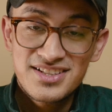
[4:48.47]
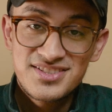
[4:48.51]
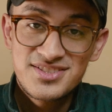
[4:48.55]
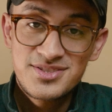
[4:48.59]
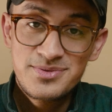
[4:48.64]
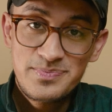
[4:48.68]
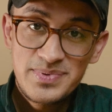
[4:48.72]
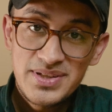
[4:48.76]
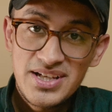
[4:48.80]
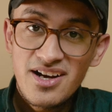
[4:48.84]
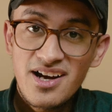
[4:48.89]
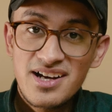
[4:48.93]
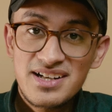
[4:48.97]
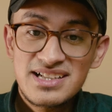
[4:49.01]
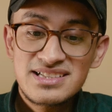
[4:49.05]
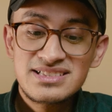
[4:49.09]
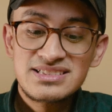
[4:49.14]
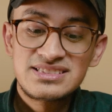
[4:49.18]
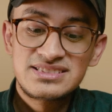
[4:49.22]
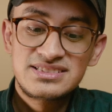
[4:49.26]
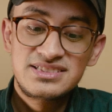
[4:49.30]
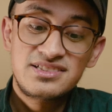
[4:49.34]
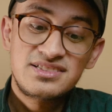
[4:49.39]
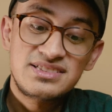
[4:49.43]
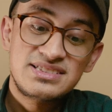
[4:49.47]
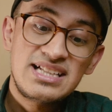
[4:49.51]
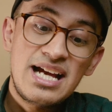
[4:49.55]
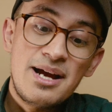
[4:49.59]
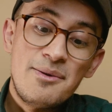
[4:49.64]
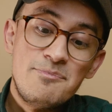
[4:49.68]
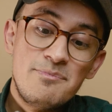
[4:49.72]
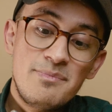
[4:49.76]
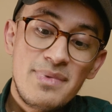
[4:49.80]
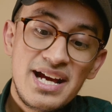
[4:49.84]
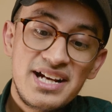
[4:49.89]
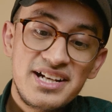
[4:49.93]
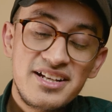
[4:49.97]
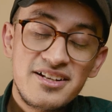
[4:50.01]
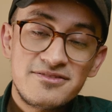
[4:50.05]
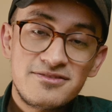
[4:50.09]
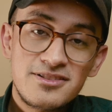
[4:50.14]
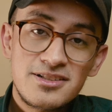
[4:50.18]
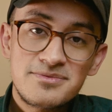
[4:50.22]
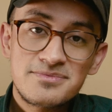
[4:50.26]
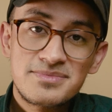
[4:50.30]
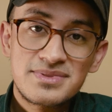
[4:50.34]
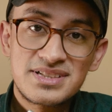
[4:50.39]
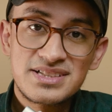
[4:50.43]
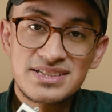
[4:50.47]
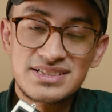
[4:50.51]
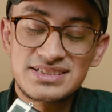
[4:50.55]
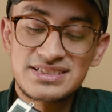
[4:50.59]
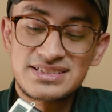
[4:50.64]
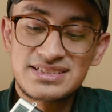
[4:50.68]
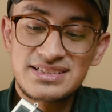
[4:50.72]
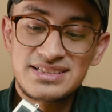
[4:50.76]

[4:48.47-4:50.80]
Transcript: To be honest, there's not many of them because